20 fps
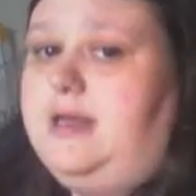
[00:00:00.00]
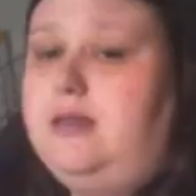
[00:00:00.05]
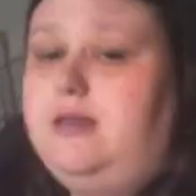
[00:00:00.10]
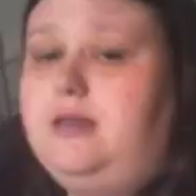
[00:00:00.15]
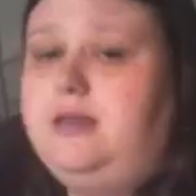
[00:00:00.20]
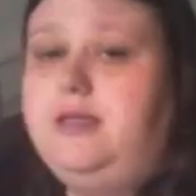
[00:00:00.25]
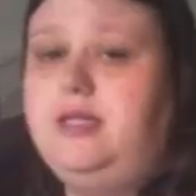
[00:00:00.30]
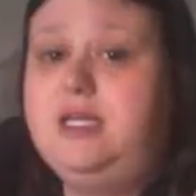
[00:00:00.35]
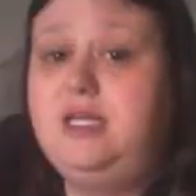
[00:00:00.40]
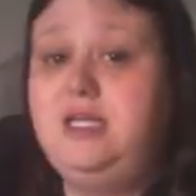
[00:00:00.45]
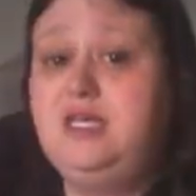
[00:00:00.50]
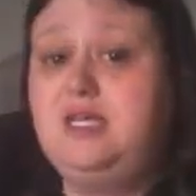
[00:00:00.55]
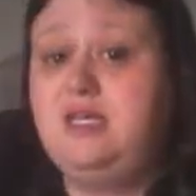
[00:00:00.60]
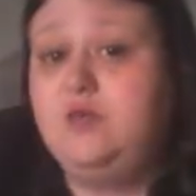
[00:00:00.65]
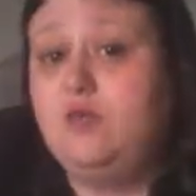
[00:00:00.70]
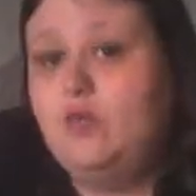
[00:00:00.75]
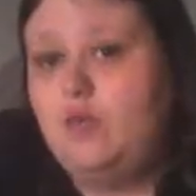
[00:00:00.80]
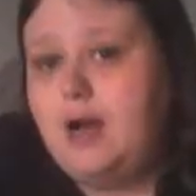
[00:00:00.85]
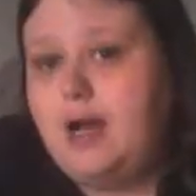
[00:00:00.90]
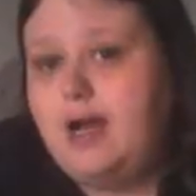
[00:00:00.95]
the
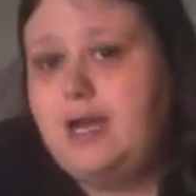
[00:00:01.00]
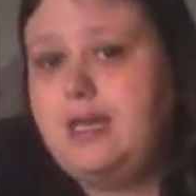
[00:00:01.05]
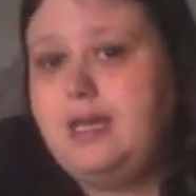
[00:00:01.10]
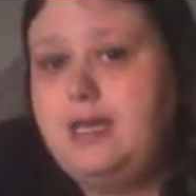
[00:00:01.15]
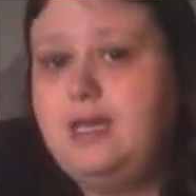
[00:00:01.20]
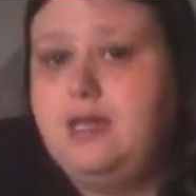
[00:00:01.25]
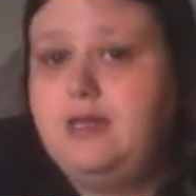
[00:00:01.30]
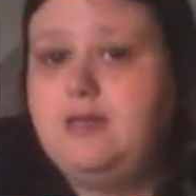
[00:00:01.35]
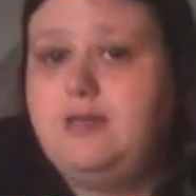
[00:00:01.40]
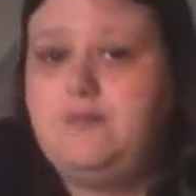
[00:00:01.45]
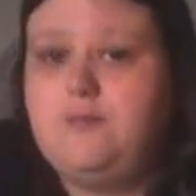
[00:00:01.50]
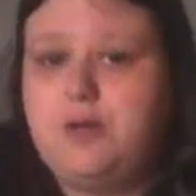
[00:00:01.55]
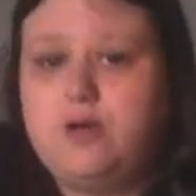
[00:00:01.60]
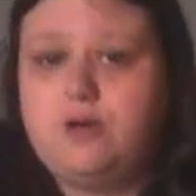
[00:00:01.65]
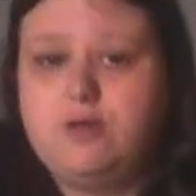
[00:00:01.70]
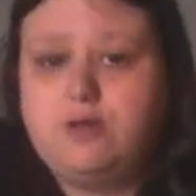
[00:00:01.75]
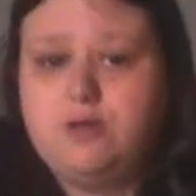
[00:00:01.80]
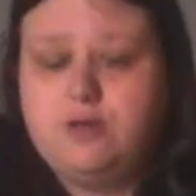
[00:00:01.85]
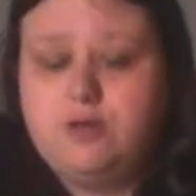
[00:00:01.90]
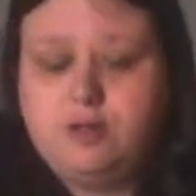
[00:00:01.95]
reason why is
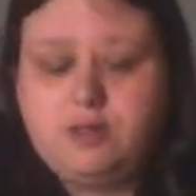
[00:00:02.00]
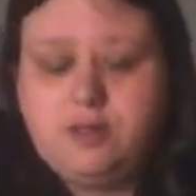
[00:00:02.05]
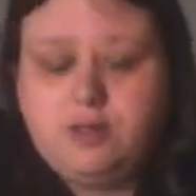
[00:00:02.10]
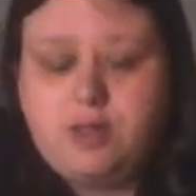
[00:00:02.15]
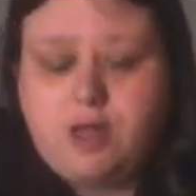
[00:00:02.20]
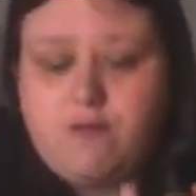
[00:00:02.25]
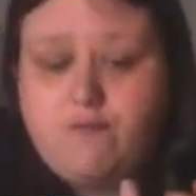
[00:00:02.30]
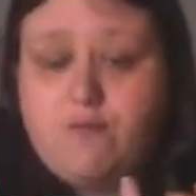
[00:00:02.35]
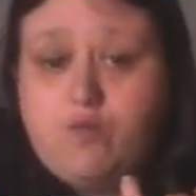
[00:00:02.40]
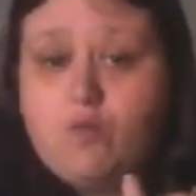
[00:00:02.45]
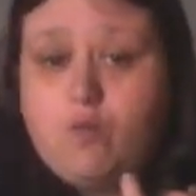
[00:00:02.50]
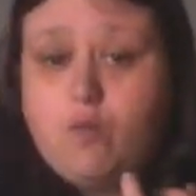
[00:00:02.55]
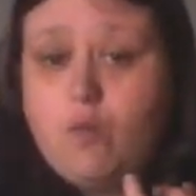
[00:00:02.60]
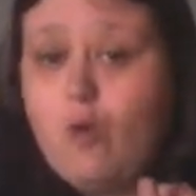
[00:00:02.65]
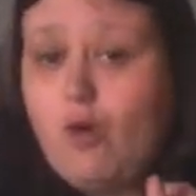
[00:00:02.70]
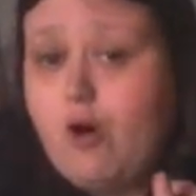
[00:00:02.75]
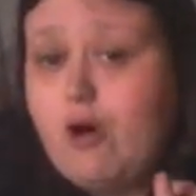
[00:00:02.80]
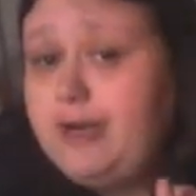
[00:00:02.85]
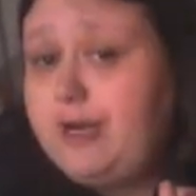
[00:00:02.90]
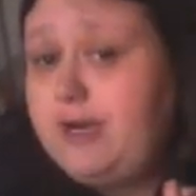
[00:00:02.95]
because I've got
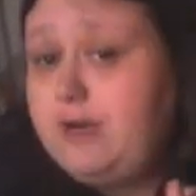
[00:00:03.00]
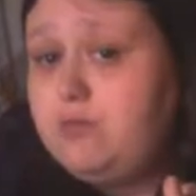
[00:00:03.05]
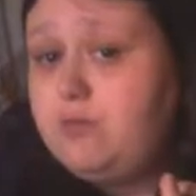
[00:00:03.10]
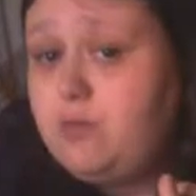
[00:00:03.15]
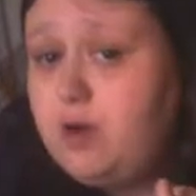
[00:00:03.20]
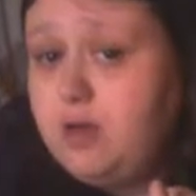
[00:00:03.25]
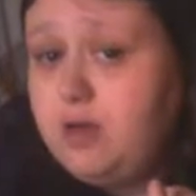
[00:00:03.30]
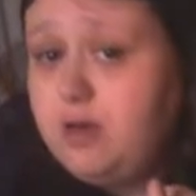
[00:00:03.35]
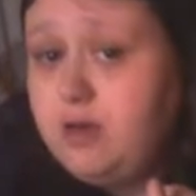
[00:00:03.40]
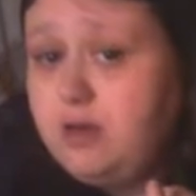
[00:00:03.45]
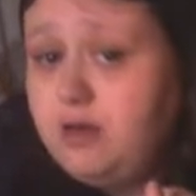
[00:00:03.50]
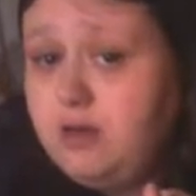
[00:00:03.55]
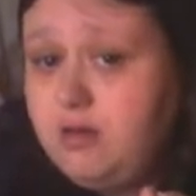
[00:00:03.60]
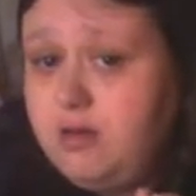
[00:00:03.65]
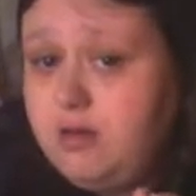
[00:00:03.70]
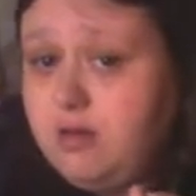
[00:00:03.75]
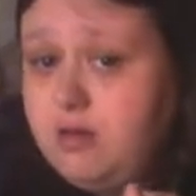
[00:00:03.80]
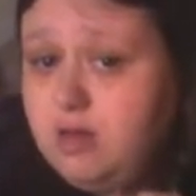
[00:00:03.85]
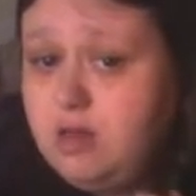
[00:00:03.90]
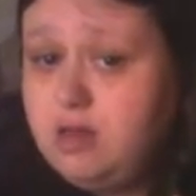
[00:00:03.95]
water in one
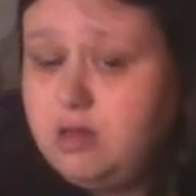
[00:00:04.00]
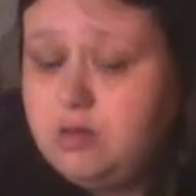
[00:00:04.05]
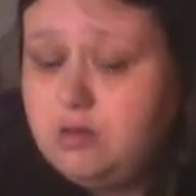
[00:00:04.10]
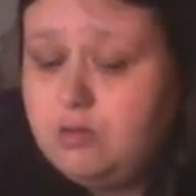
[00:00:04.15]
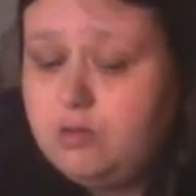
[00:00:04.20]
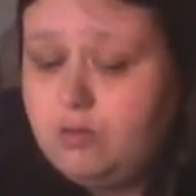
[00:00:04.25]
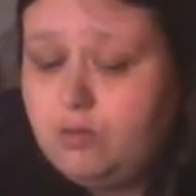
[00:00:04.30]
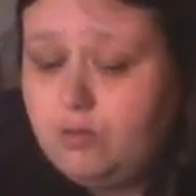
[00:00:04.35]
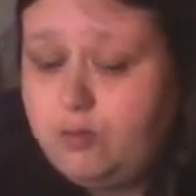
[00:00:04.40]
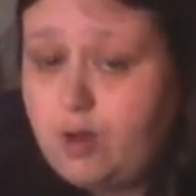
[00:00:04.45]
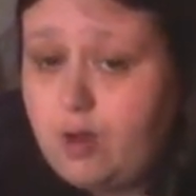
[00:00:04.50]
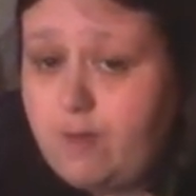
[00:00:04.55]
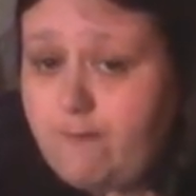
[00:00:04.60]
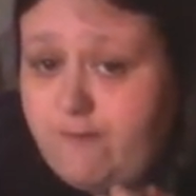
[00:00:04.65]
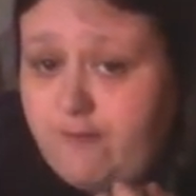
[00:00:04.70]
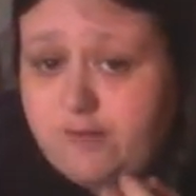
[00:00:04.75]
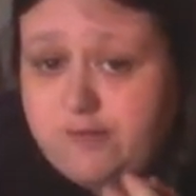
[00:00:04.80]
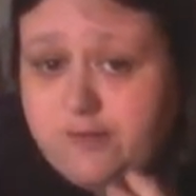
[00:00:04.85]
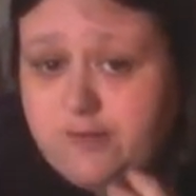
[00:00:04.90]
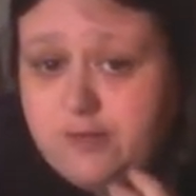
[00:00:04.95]
with her
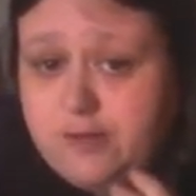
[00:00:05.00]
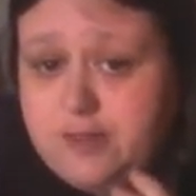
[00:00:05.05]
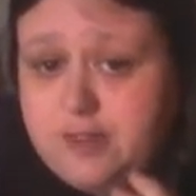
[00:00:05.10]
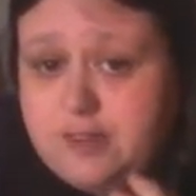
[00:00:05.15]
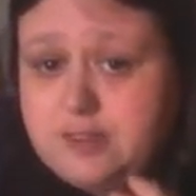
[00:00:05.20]
food,